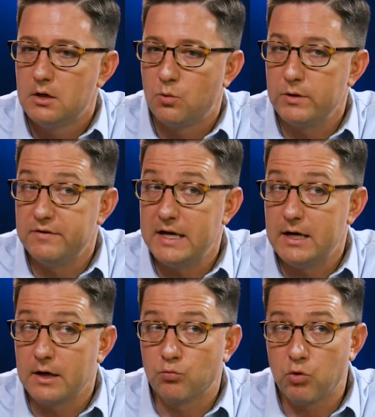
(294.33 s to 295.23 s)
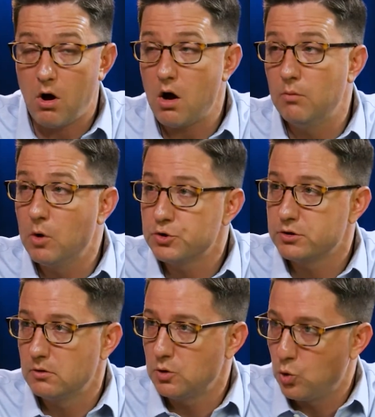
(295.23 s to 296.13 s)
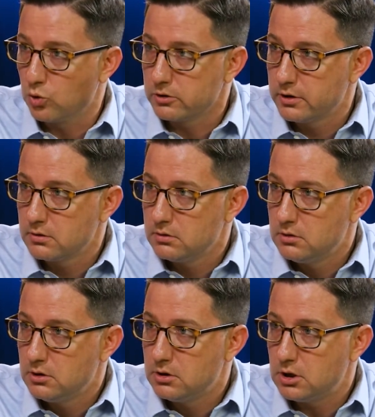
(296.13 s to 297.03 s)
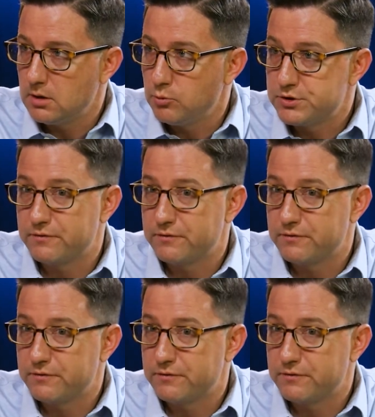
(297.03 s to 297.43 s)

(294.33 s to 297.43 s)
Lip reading: we've hit a raw emotional chord, which if you're